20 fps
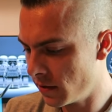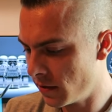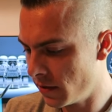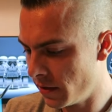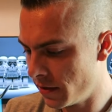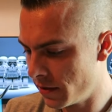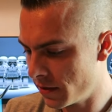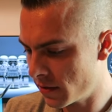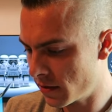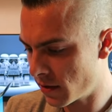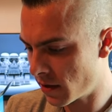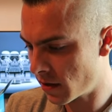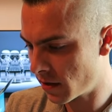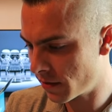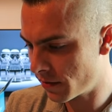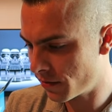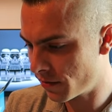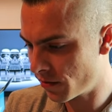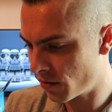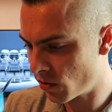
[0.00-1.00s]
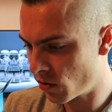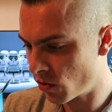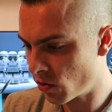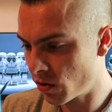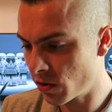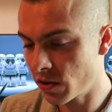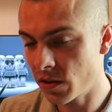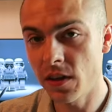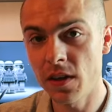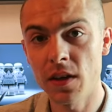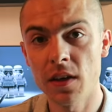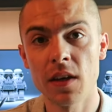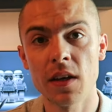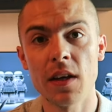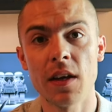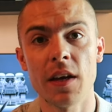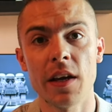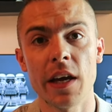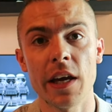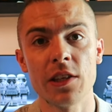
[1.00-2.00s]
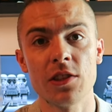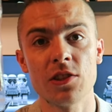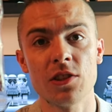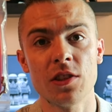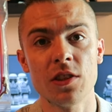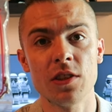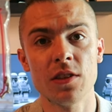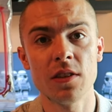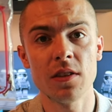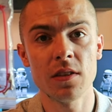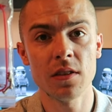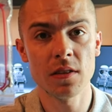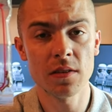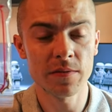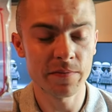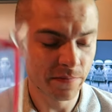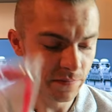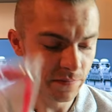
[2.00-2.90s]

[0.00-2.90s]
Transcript: these are for HDD,